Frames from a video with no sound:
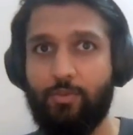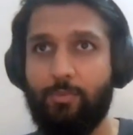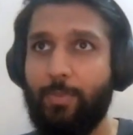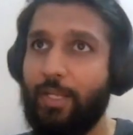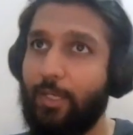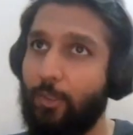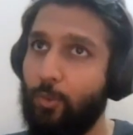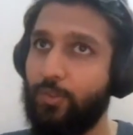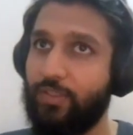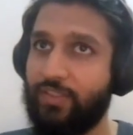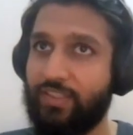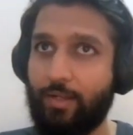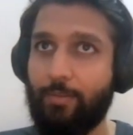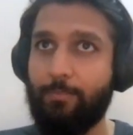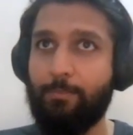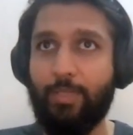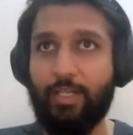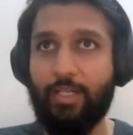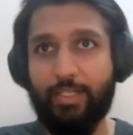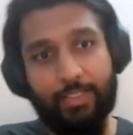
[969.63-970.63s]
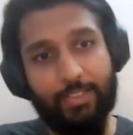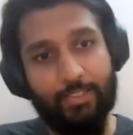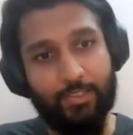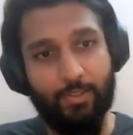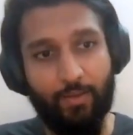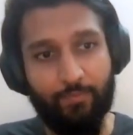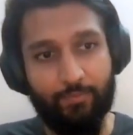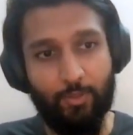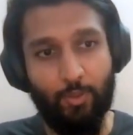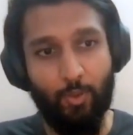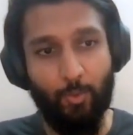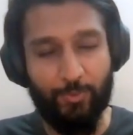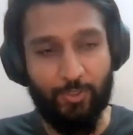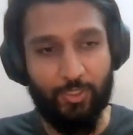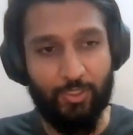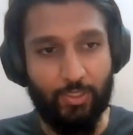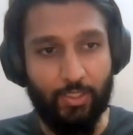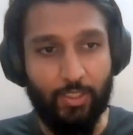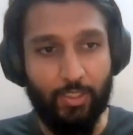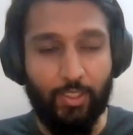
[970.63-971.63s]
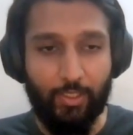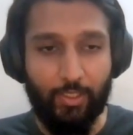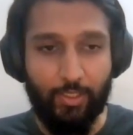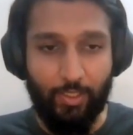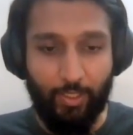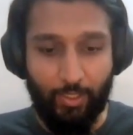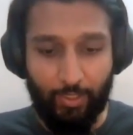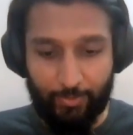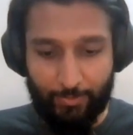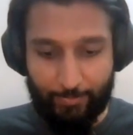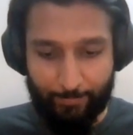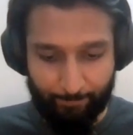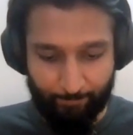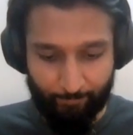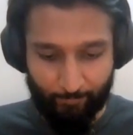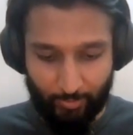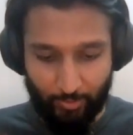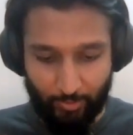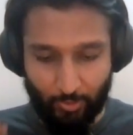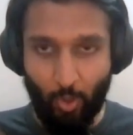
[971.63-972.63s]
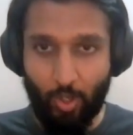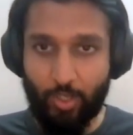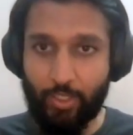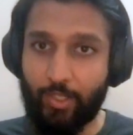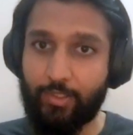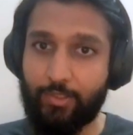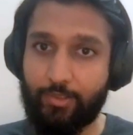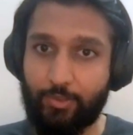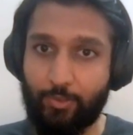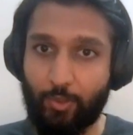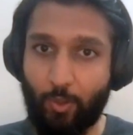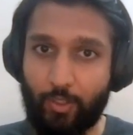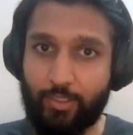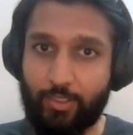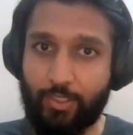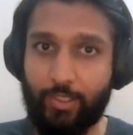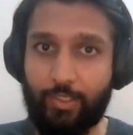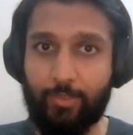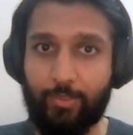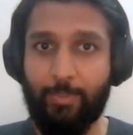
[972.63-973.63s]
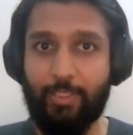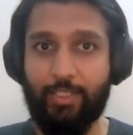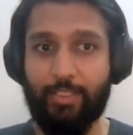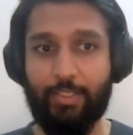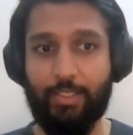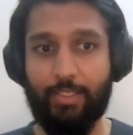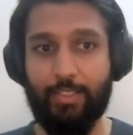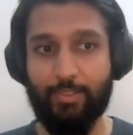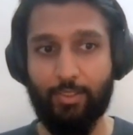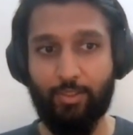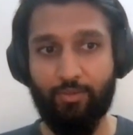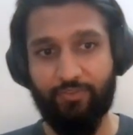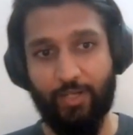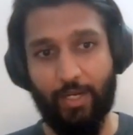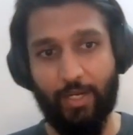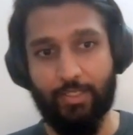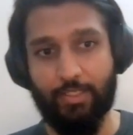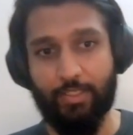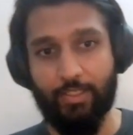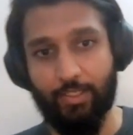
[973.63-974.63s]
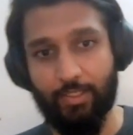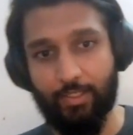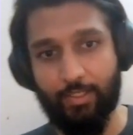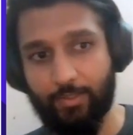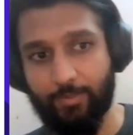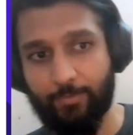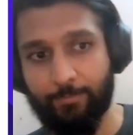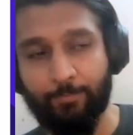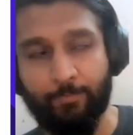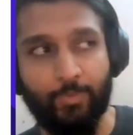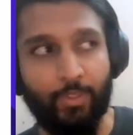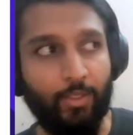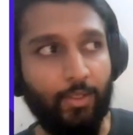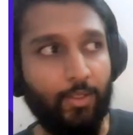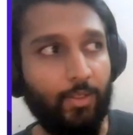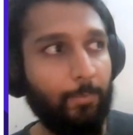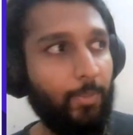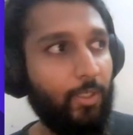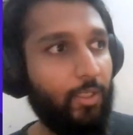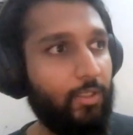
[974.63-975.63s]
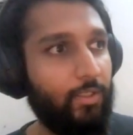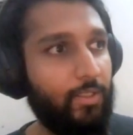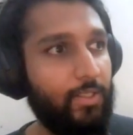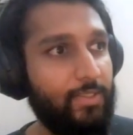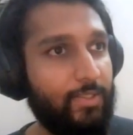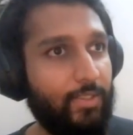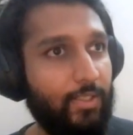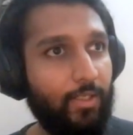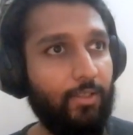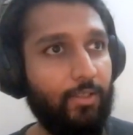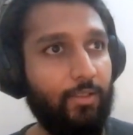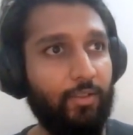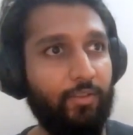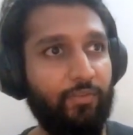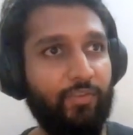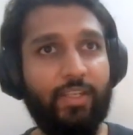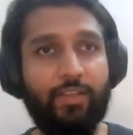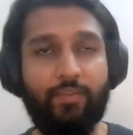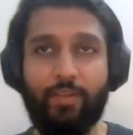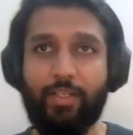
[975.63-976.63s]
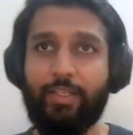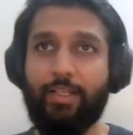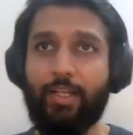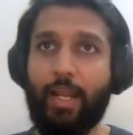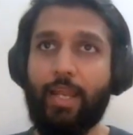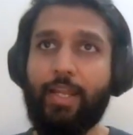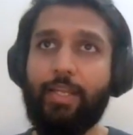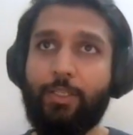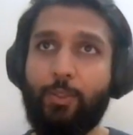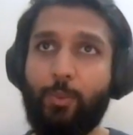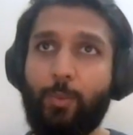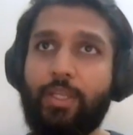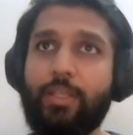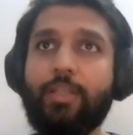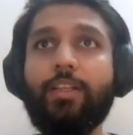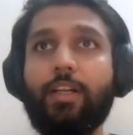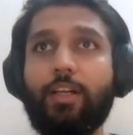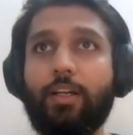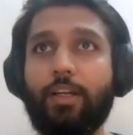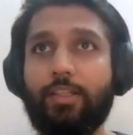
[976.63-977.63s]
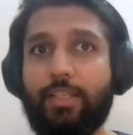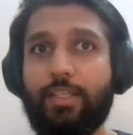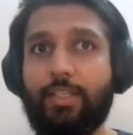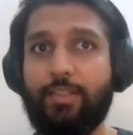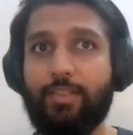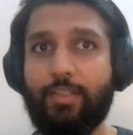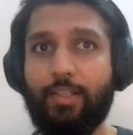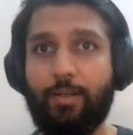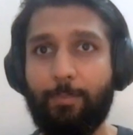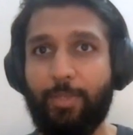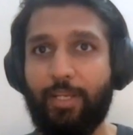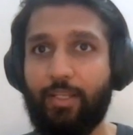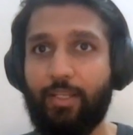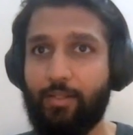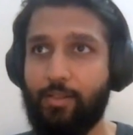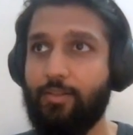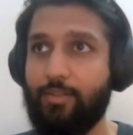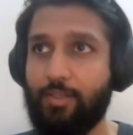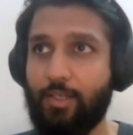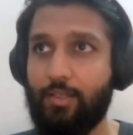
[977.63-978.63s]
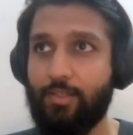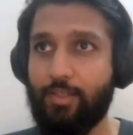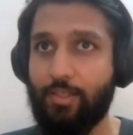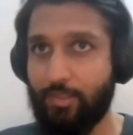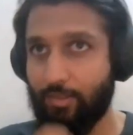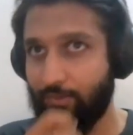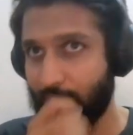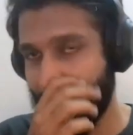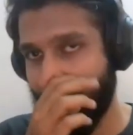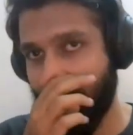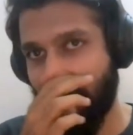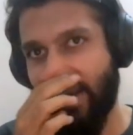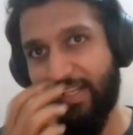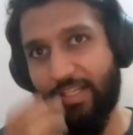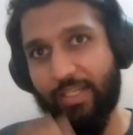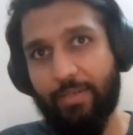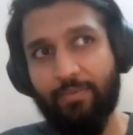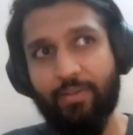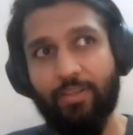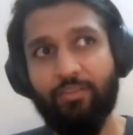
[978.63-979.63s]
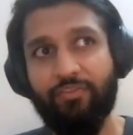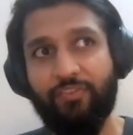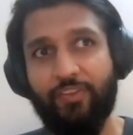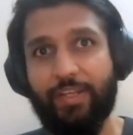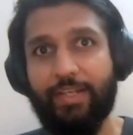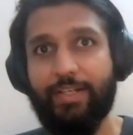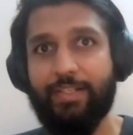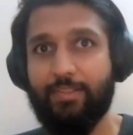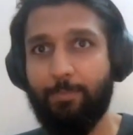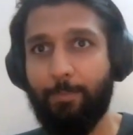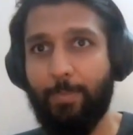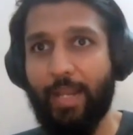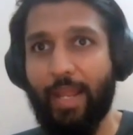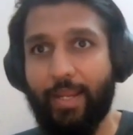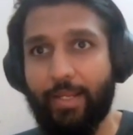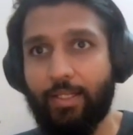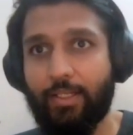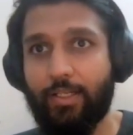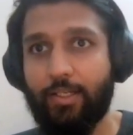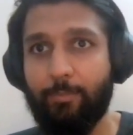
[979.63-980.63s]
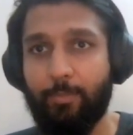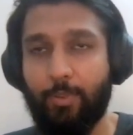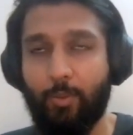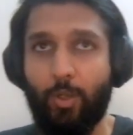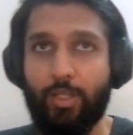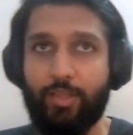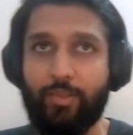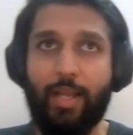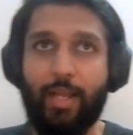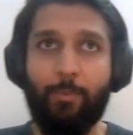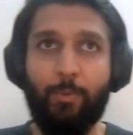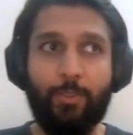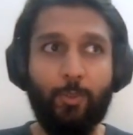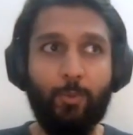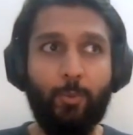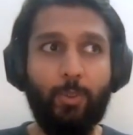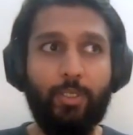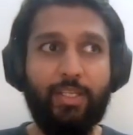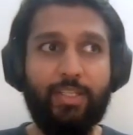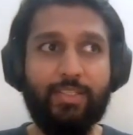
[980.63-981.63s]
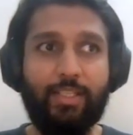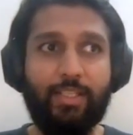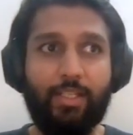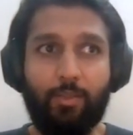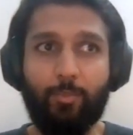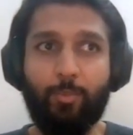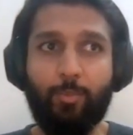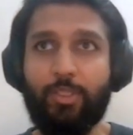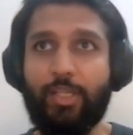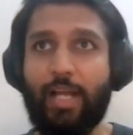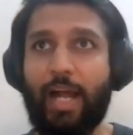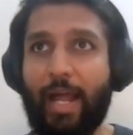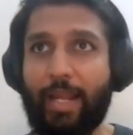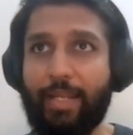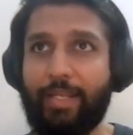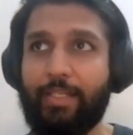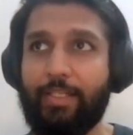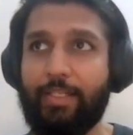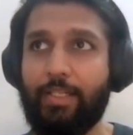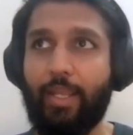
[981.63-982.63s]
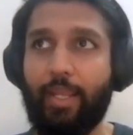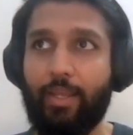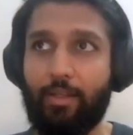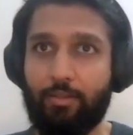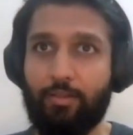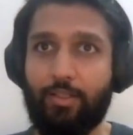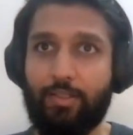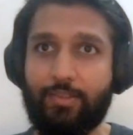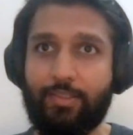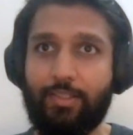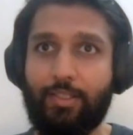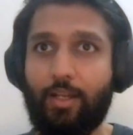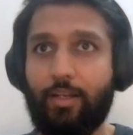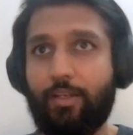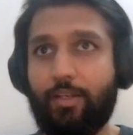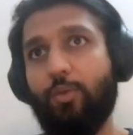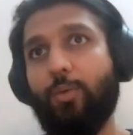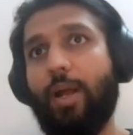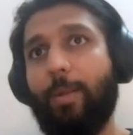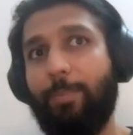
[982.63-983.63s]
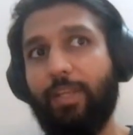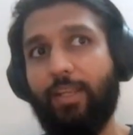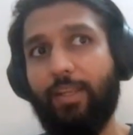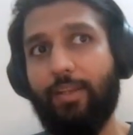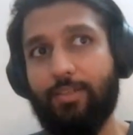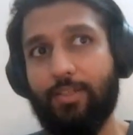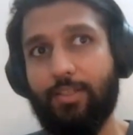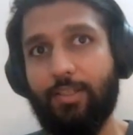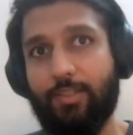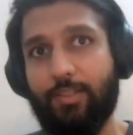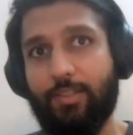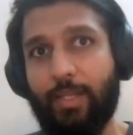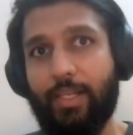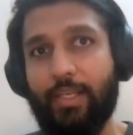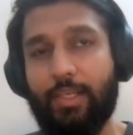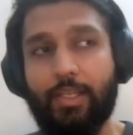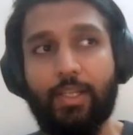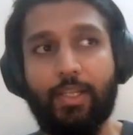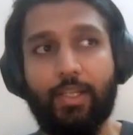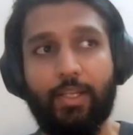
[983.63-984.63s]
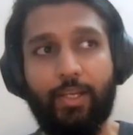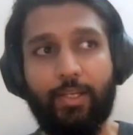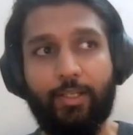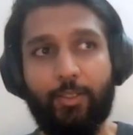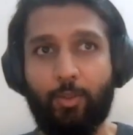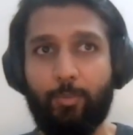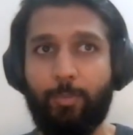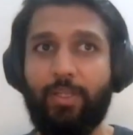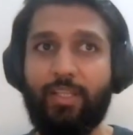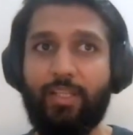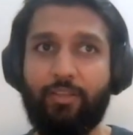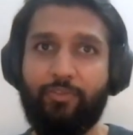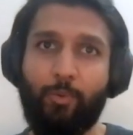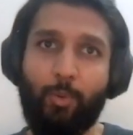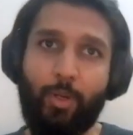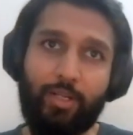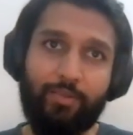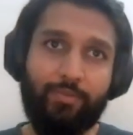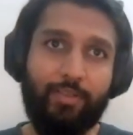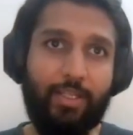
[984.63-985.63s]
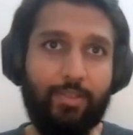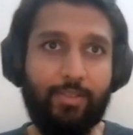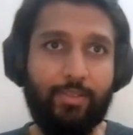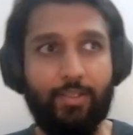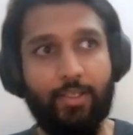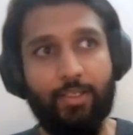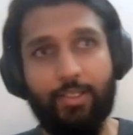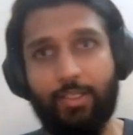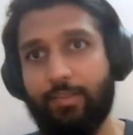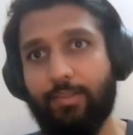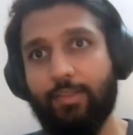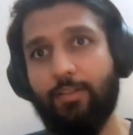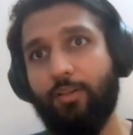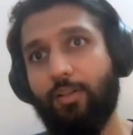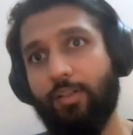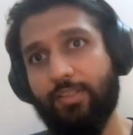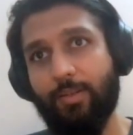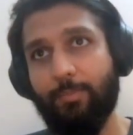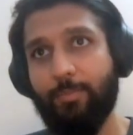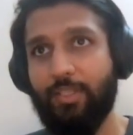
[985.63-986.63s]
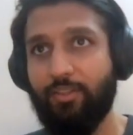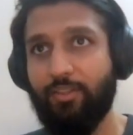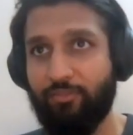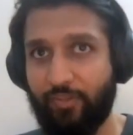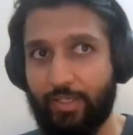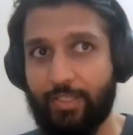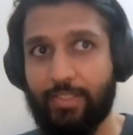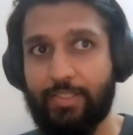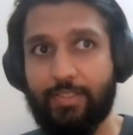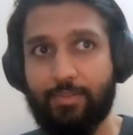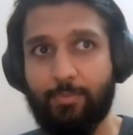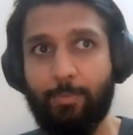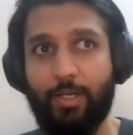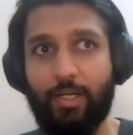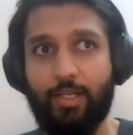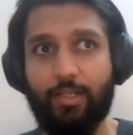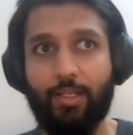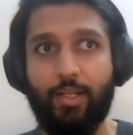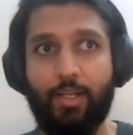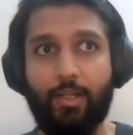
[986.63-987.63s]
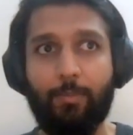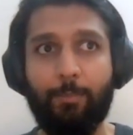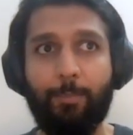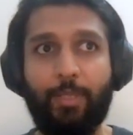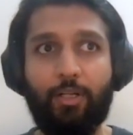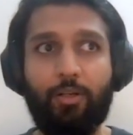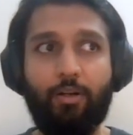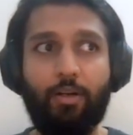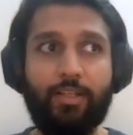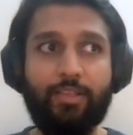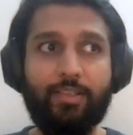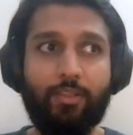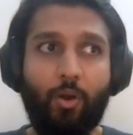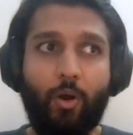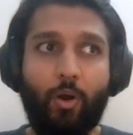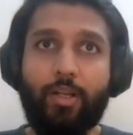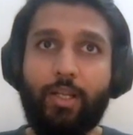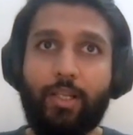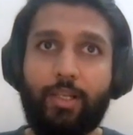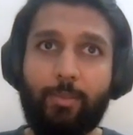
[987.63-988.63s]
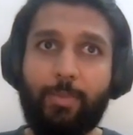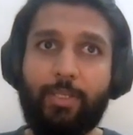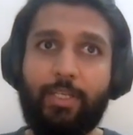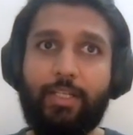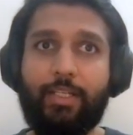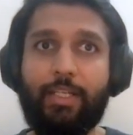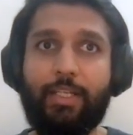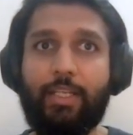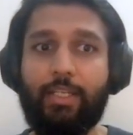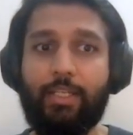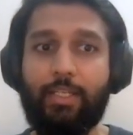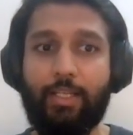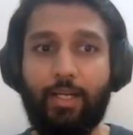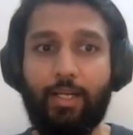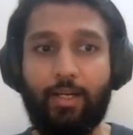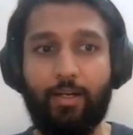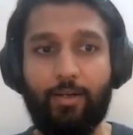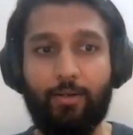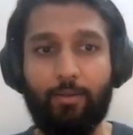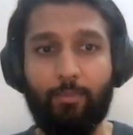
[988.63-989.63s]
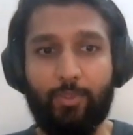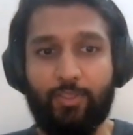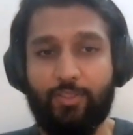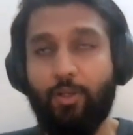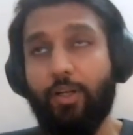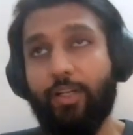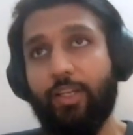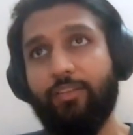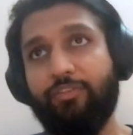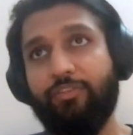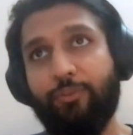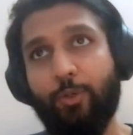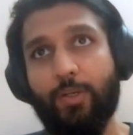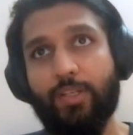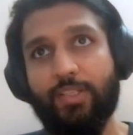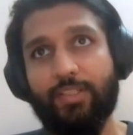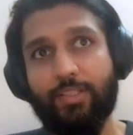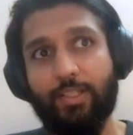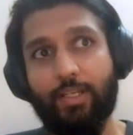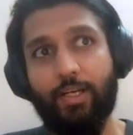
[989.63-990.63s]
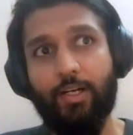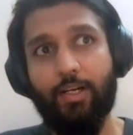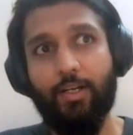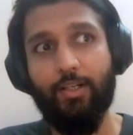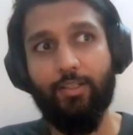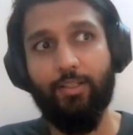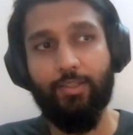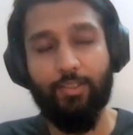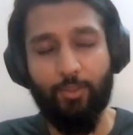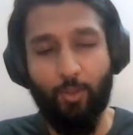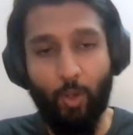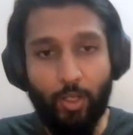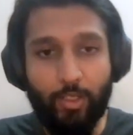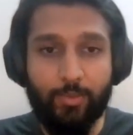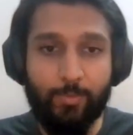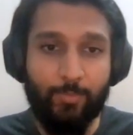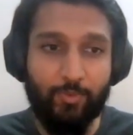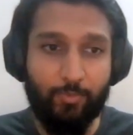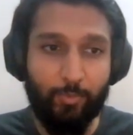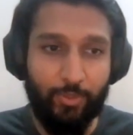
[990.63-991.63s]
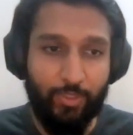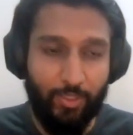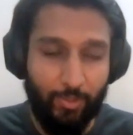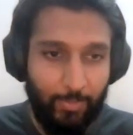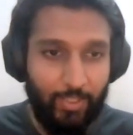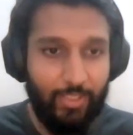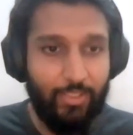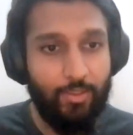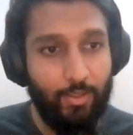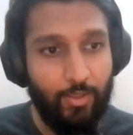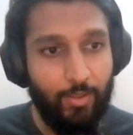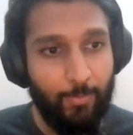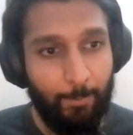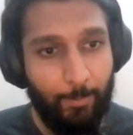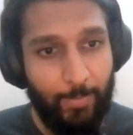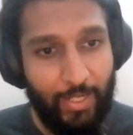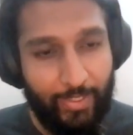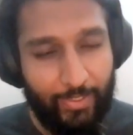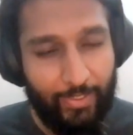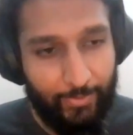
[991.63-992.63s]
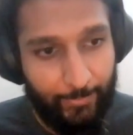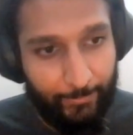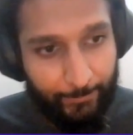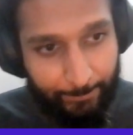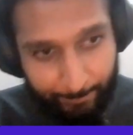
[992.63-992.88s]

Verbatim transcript: You may lose some, but at least you have the option. Um, non non-nullability is your friend um, because uh, we we try doing these uh, breaking changes by leaving fields blank. But what that would do is that it would hide errors in our new application as well. It could be that for whatever reason an insert or something fails, but because non-nullability uh, was not enforced, uh, the columns would remain blank.